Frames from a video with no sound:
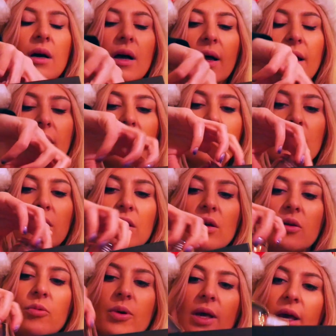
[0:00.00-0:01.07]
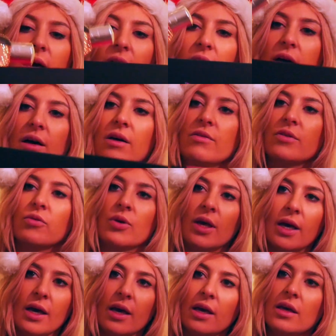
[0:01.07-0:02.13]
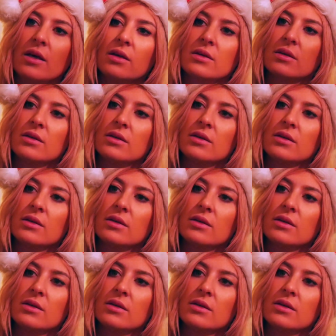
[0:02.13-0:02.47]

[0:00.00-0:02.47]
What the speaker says: And here we have, okay.